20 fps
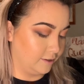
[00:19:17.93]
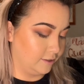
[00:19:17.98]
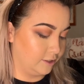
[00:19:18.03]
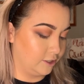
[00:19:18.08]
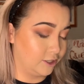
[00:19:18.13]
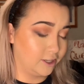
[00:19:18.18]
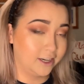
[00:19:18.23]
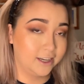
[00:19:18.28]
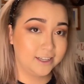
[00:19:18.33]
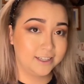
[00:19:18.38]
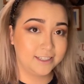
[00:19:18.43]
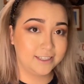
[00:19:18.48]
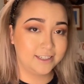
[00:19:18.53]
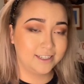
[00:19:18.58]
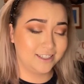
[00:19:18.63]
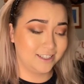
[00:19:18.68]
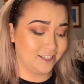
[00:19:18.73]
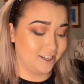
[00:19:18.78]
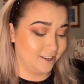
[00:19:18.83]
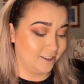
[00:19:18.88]
just a
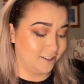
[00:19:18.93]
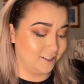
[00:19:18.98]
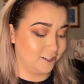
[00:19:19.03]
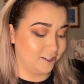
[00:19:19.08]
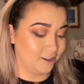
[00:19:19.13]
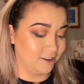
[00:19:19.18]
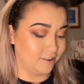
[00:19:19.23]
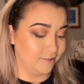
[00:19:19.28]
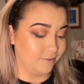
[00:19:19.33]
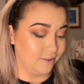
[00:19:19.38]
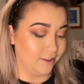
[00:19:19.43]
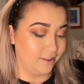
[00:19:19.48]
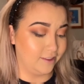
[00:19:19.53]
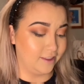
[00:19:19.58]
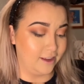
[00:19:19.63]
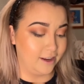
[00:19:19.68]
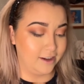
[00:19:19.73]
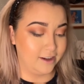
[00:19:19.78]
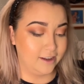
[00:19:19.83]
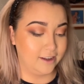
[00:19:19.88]
touch of
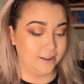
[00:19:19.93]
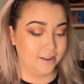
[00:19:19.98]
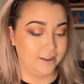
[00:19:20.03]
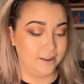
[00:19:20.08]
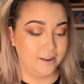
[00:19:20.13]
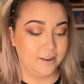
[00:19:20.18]
Athena.